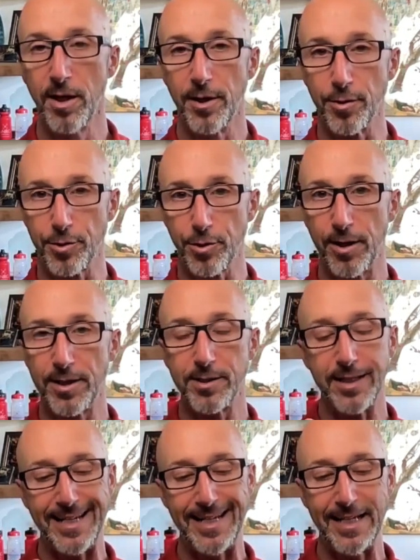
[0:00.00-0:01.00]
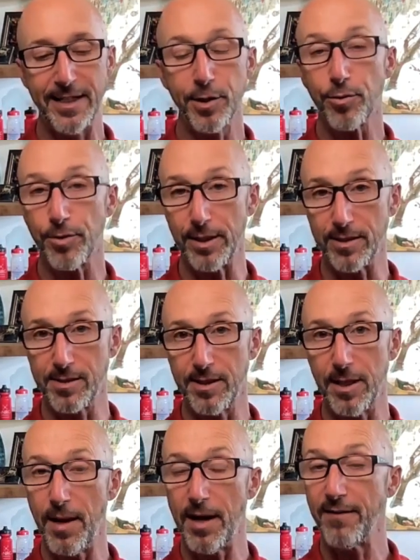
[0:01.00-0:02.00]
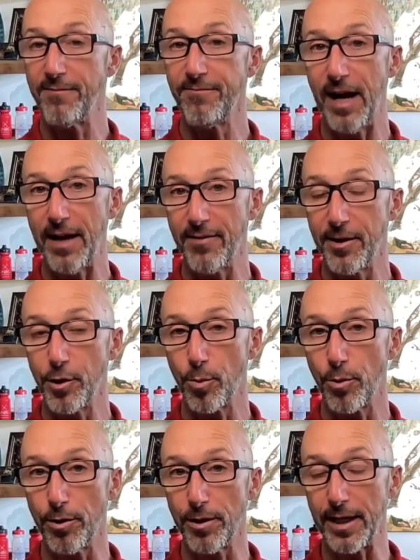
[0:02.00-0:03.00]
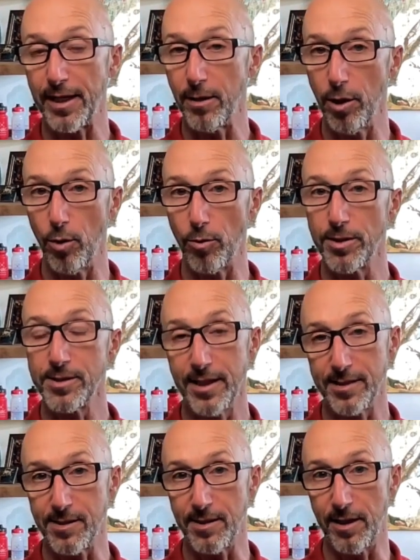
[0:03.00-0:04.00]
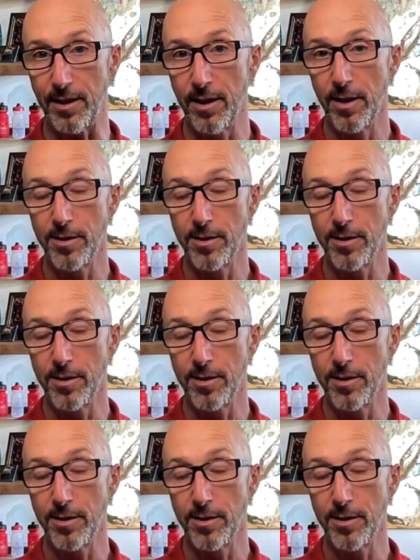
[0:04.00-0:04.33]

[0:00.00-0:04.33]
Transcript: You're trying to increase the amount of fat that you're burning at a lower intensity.